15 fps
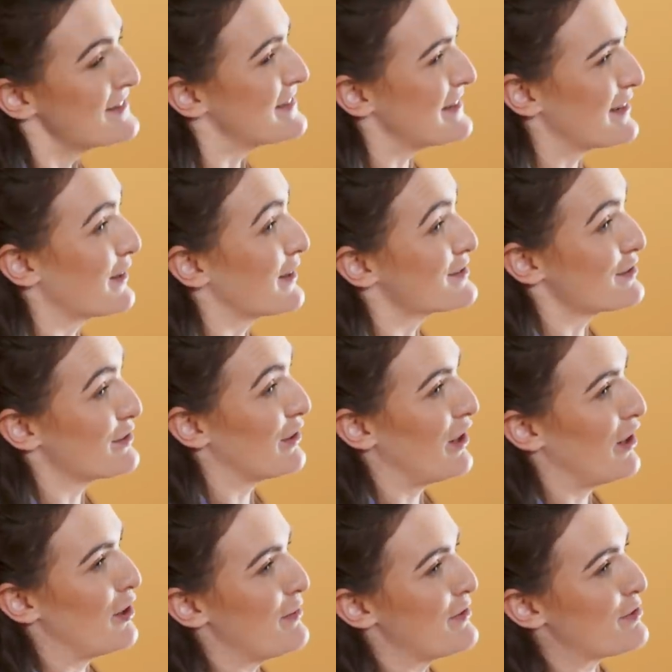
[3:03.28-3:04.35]
declutter your
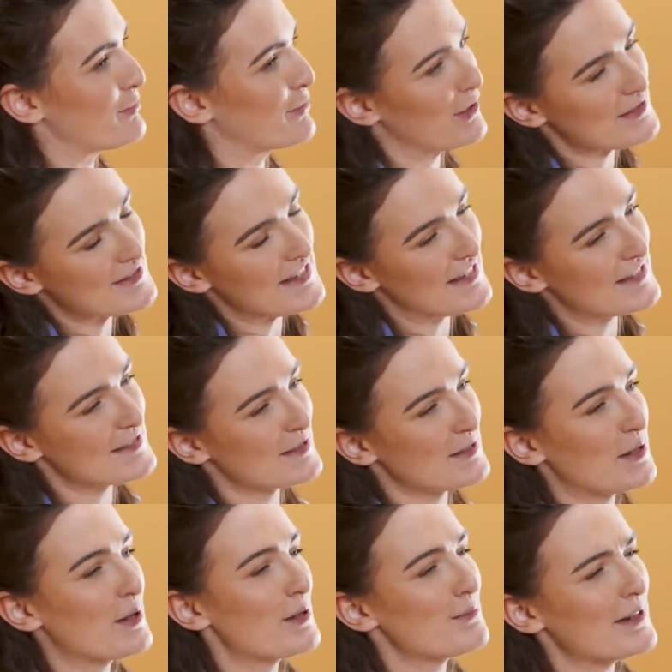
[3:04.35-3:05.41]
home in the process
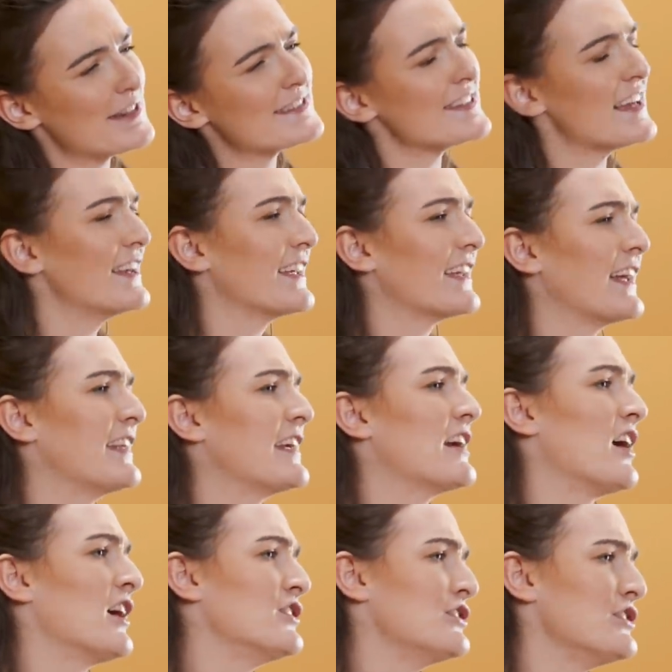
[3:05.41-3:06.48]
by selling any
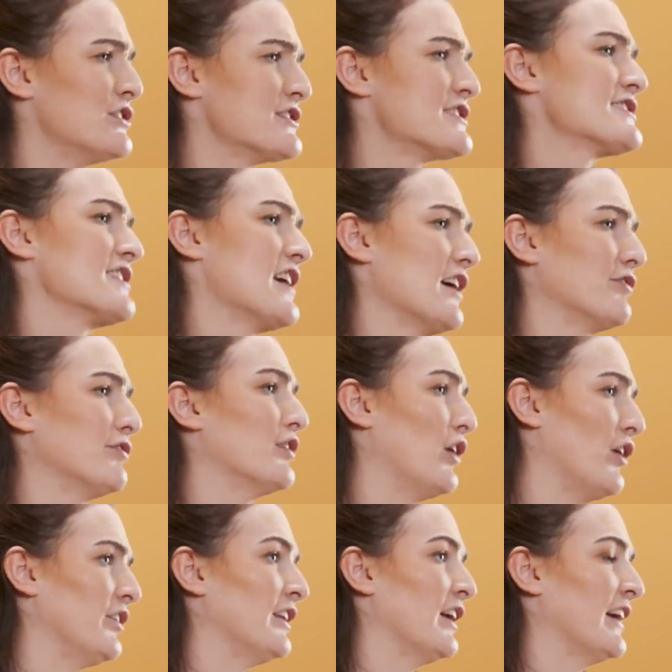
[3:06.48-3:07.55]
unused stuff
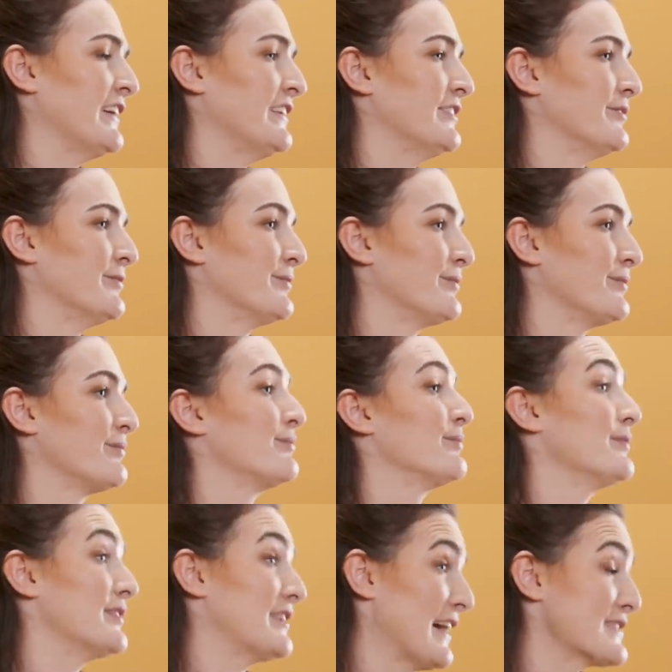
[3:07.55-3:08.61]
online.
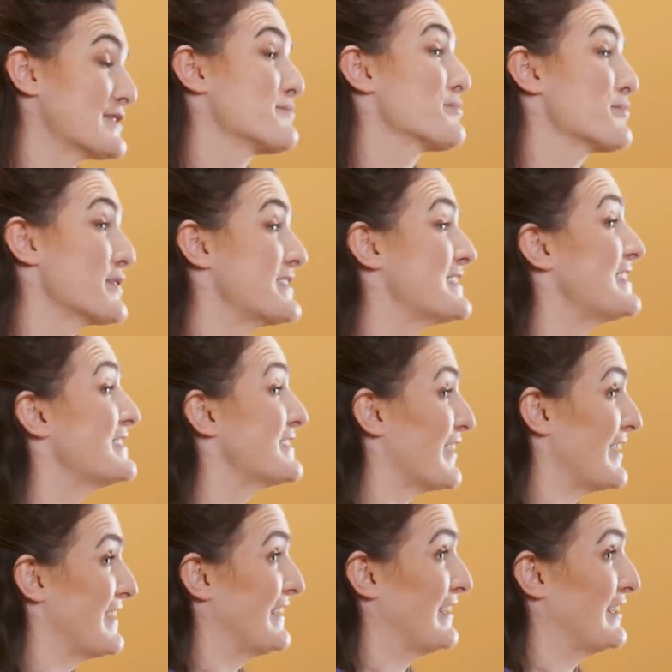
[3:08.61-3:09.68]
That's pretty
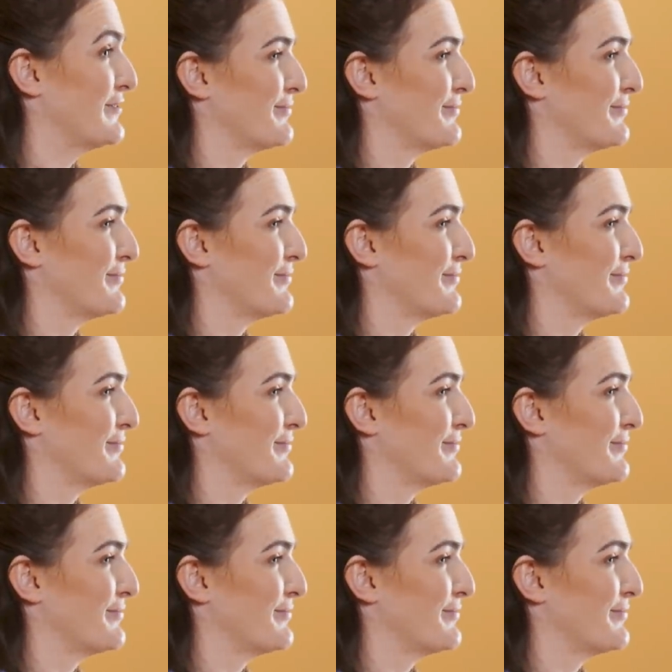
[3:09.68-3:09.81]
tidy.